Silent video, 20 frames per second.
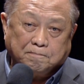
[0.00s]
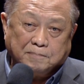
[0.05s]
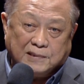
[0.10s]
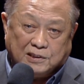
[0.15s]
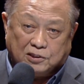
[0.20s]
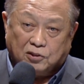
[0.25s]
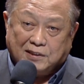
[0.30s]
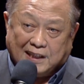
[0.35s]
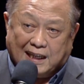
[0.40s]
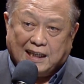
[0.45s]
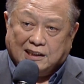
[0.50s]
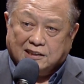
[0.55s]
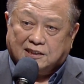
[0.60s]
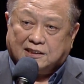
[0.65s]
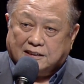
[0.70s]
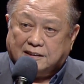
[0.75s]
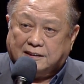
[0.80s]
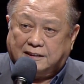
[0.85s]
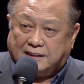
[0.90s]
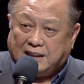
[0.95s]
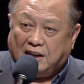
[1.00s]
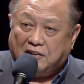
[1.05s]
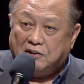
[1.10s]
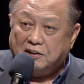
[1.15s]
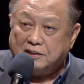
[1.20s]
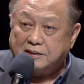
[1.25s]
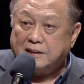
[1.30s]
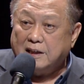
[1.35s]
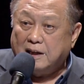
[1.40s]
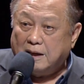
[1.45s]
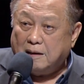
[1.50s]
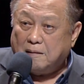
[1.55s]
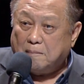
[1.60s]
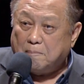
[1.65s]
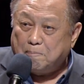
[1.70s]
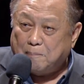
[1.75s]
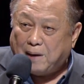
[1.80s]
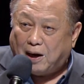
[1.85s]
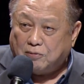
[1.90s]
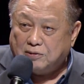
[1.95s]
You know, there is a serious
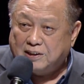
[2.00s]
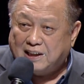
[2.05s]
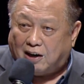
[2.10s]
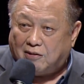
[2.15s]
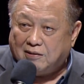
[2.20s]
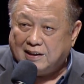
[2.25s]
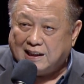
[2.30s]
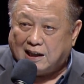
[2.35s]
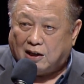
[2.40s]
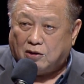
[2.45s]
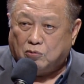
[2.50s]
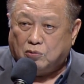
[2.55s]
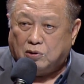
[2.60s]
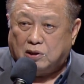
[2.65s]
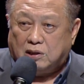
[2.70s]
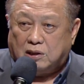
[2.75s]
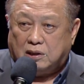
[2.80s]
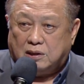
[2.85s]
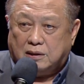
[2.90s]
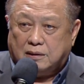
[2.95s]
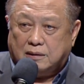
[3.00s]
meltdown in our world.